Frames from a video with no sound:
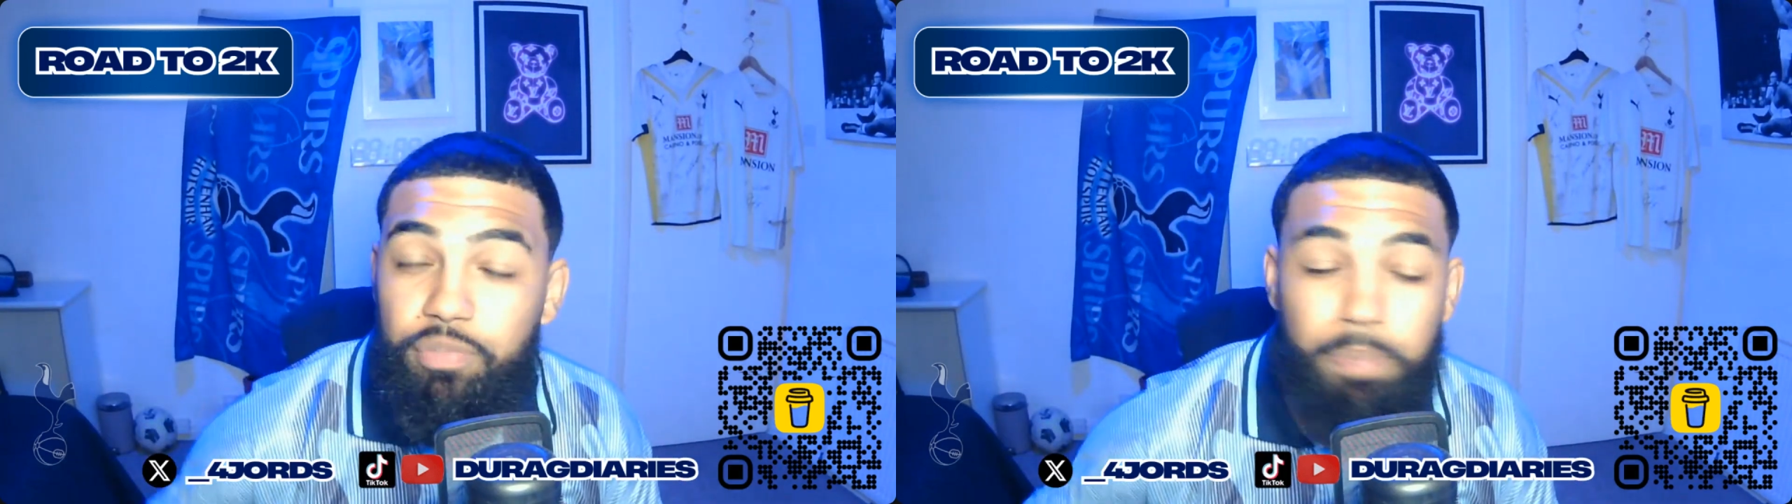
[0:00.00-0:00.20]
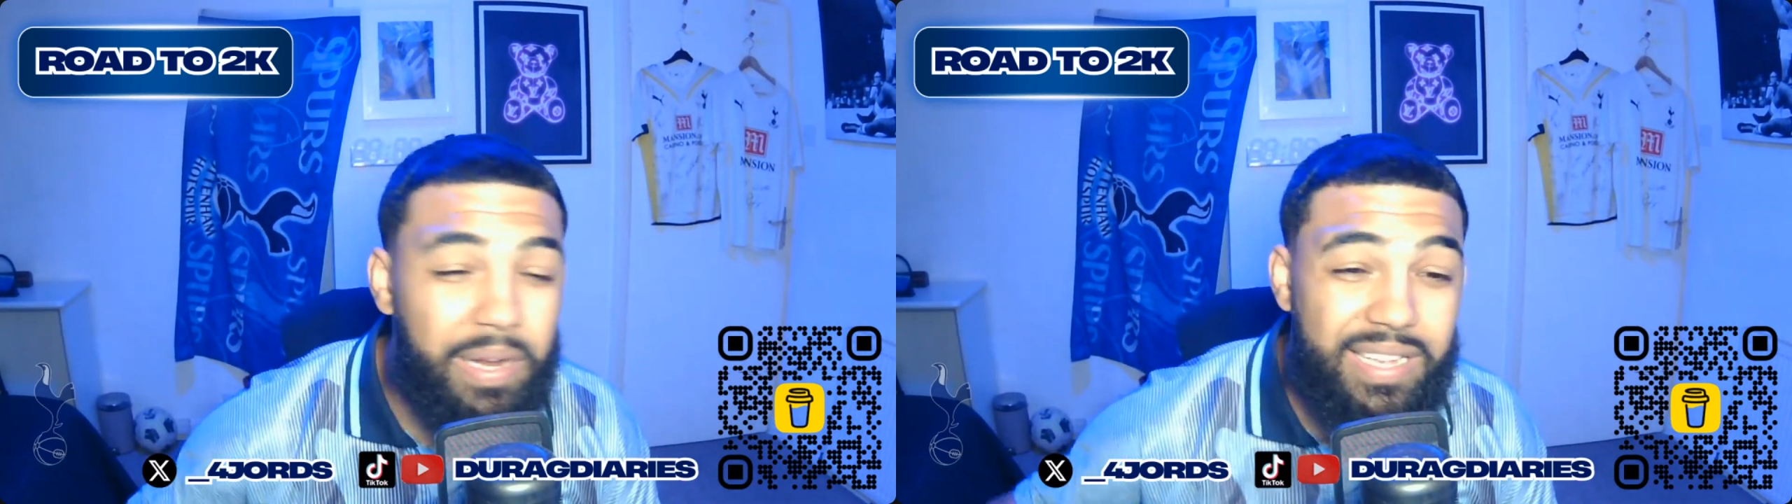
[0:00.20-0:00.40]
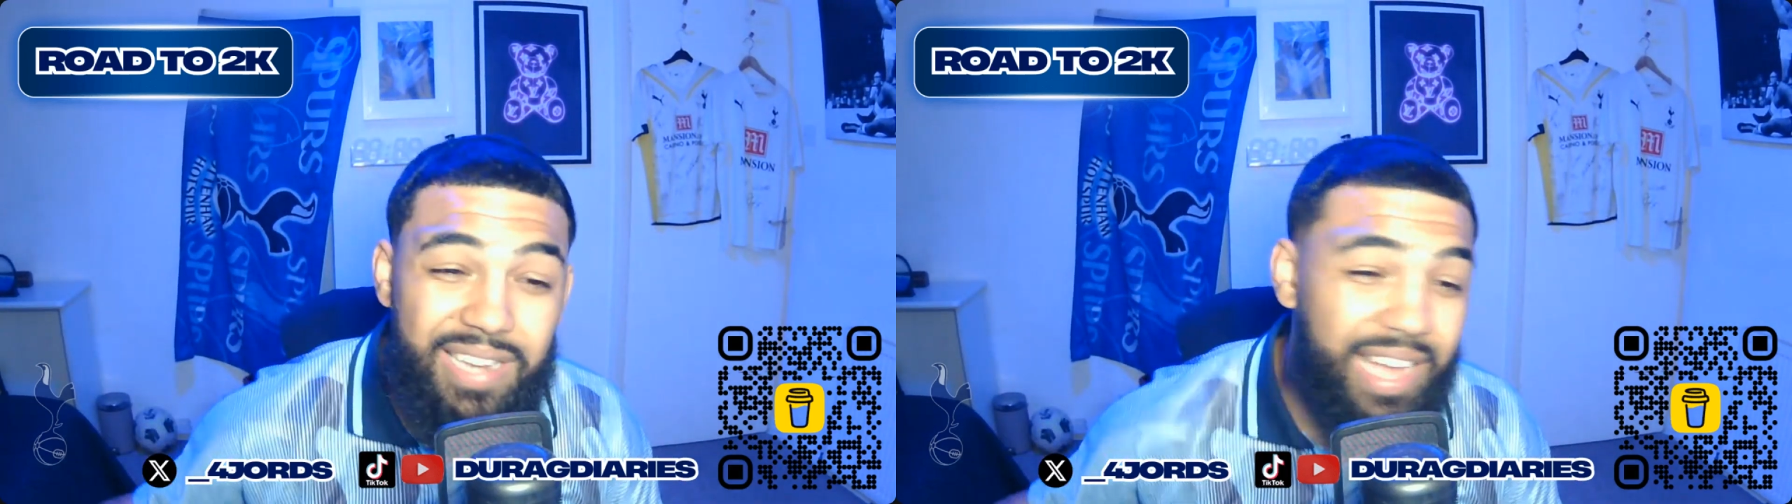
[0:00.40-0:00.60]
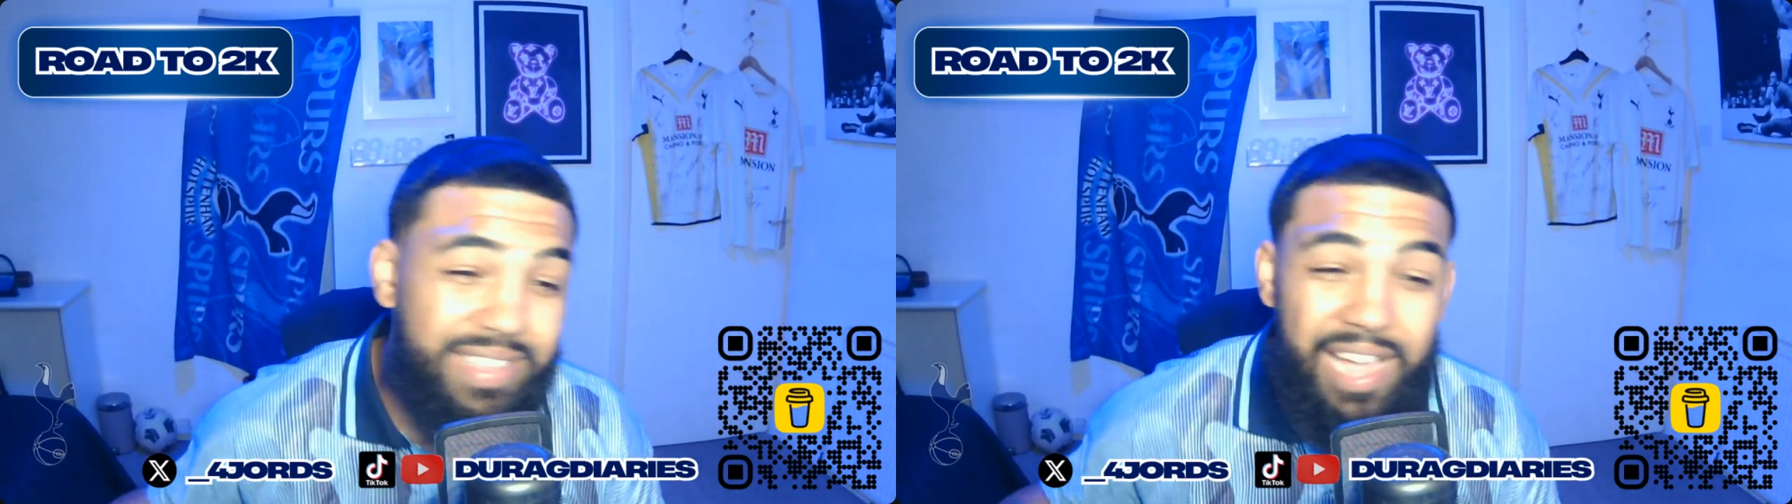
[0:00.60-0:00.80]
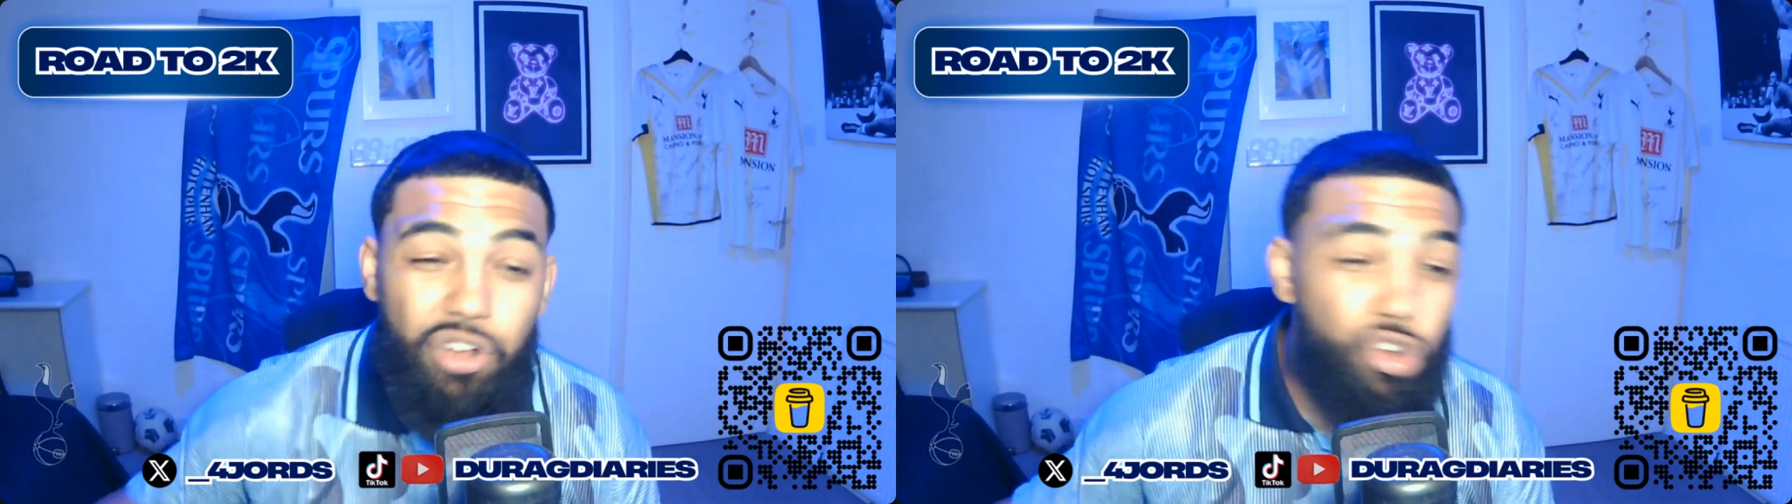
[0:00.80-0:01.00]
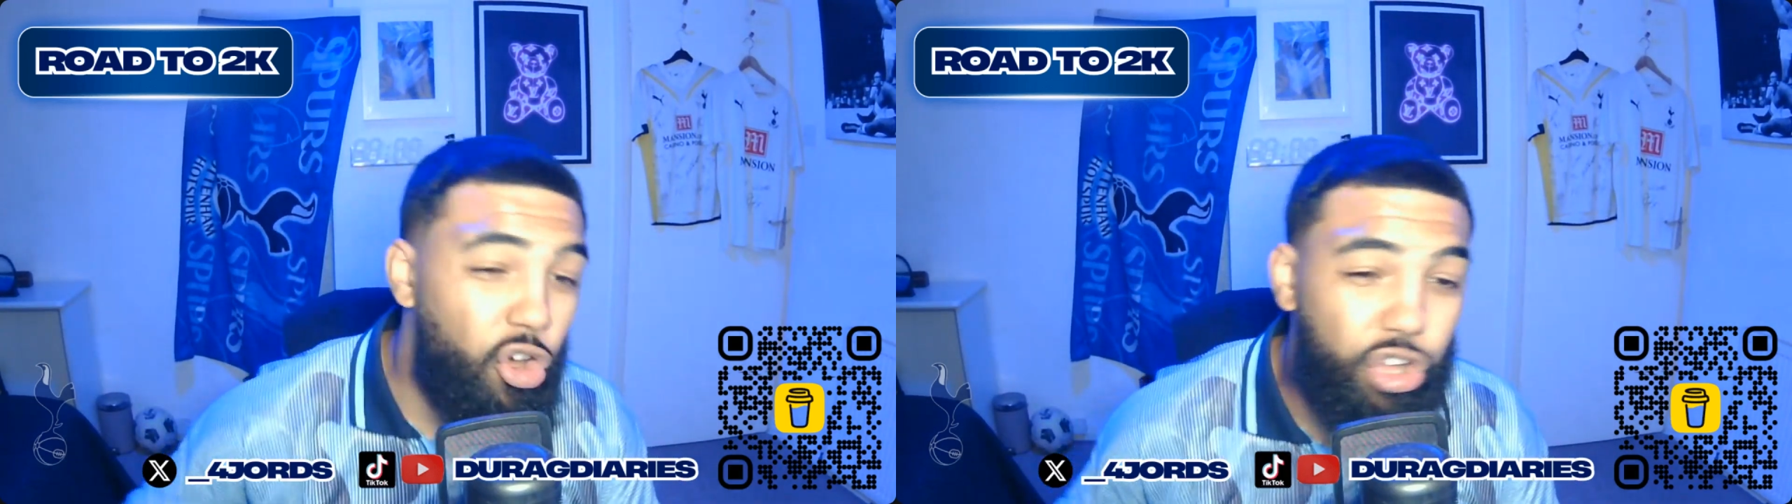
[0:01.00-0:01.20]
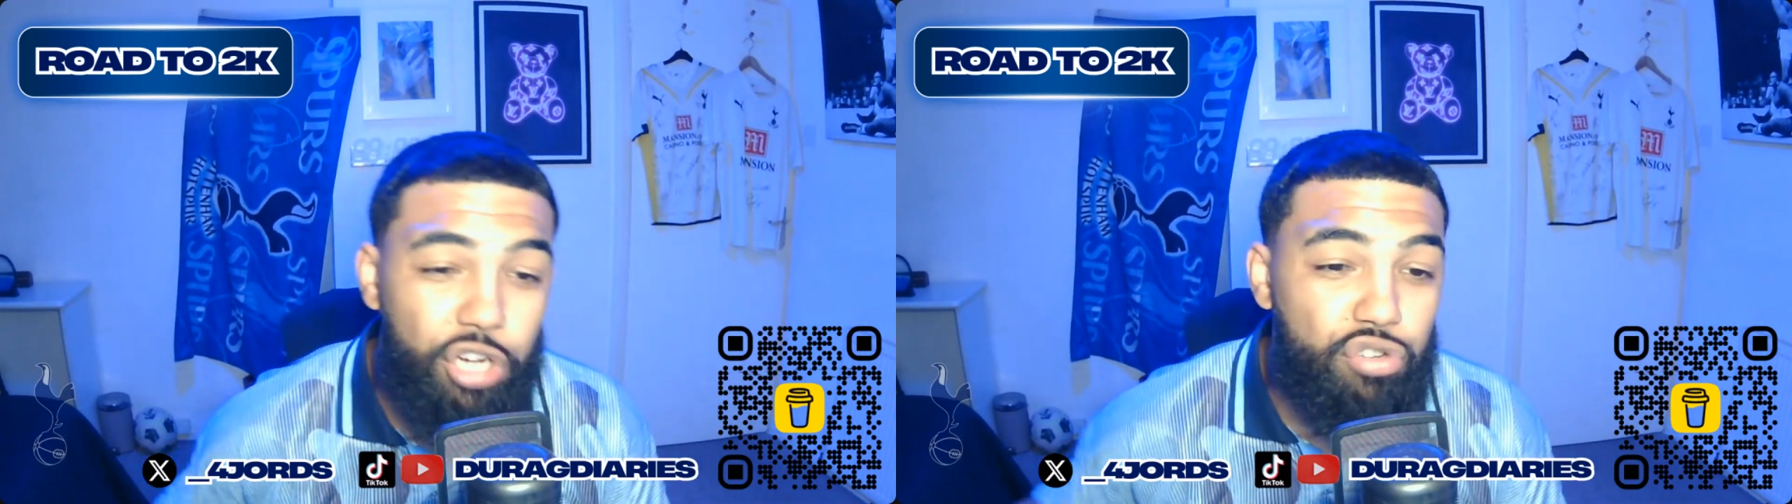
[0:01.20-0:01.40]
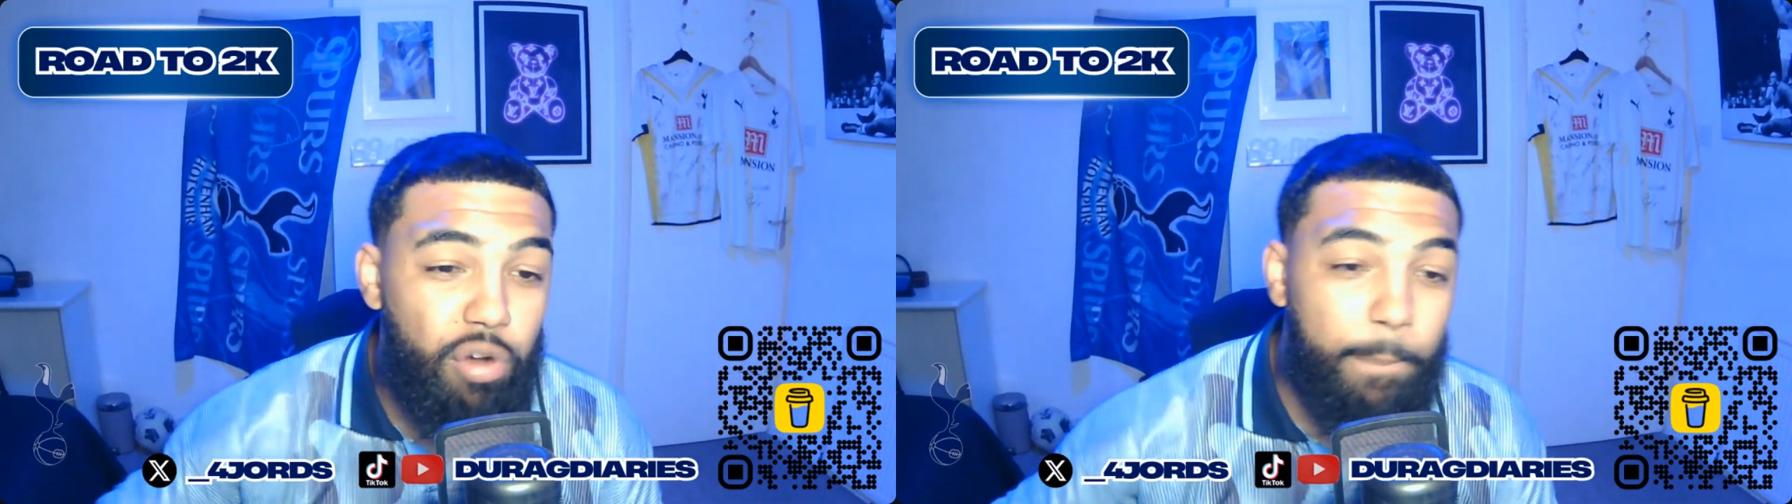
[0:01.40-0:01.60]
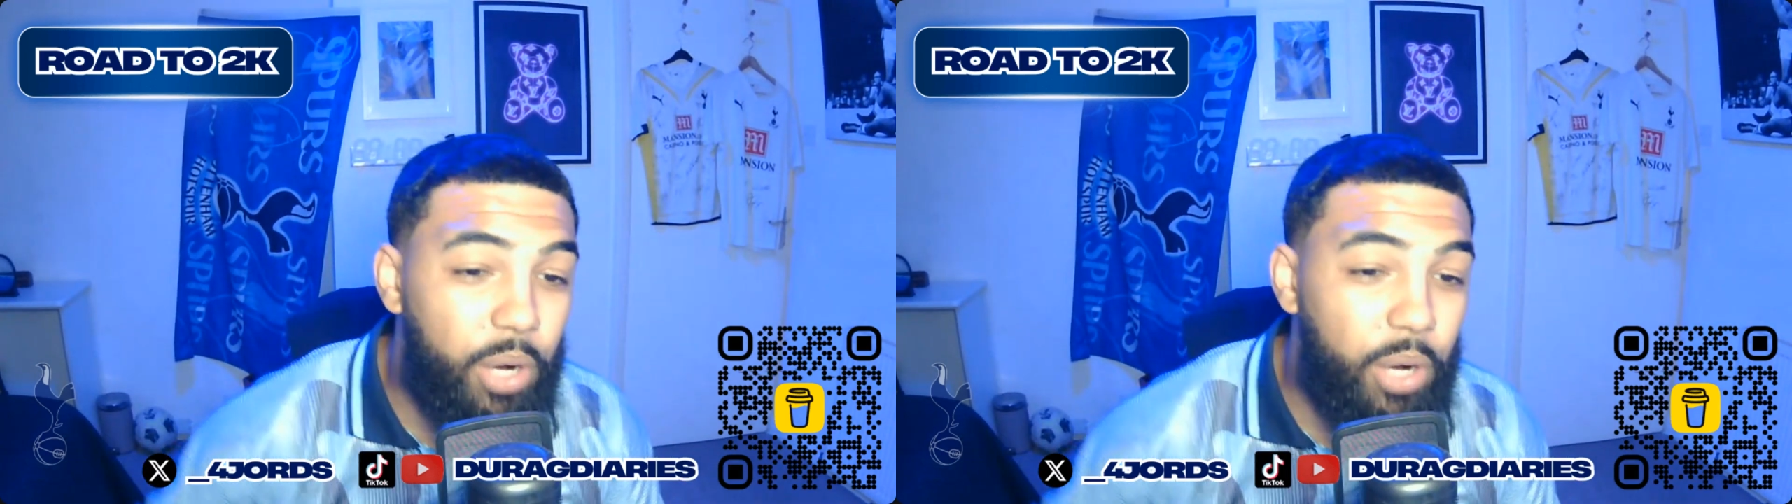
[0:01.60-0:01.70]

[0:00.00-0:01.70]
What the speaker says: Players like that are not going to drop